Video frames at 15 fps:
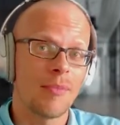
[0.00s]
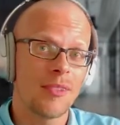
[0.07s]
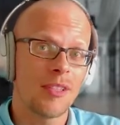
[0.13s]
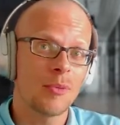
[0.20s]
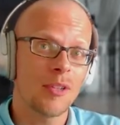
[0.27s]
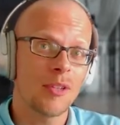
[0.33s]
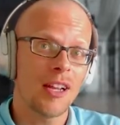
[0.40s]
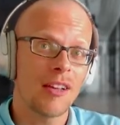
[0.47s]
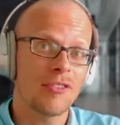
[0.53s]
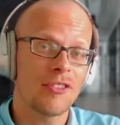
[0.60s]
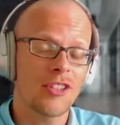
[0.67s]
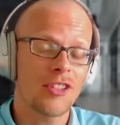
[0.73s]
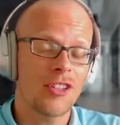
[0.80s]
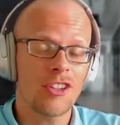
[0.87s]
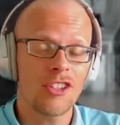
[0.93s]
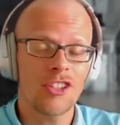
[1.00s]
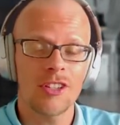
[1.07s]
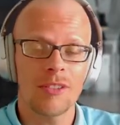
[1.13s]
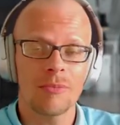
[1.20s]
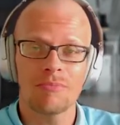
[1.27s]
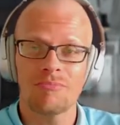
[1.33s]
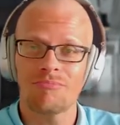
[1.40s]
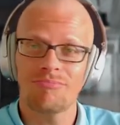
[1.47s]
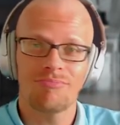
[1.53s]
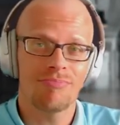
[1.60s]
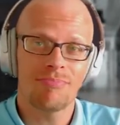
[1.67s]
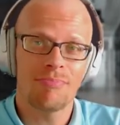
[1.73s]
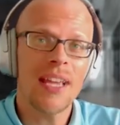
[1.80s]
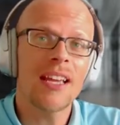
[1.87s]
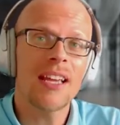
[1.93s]
You would have such a
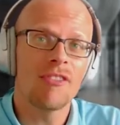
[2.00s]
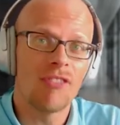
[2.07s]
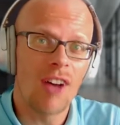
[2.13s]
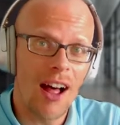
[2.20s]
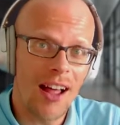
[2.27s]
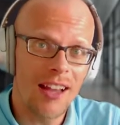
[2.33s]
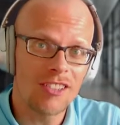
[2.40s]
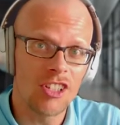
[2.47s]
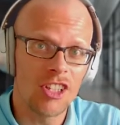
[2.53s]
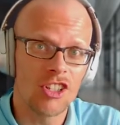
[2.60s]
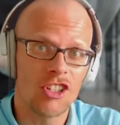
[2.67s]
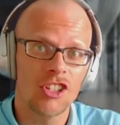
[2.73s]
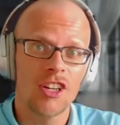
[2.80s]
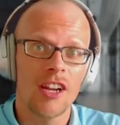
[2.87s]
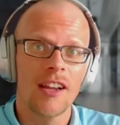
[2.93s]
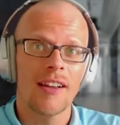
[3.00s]
big advantage